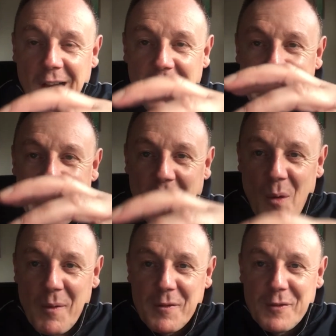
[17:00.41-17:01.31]

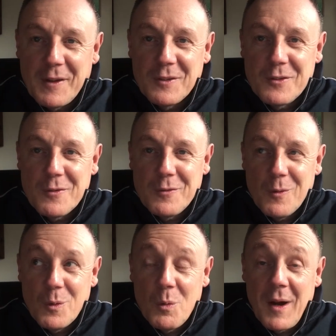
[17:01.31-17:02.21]
allowing things to
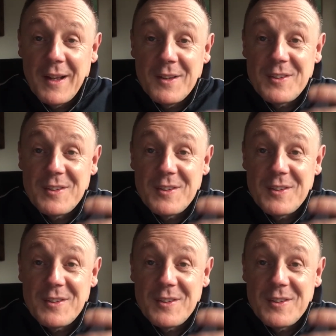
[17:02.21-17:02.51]
fall away.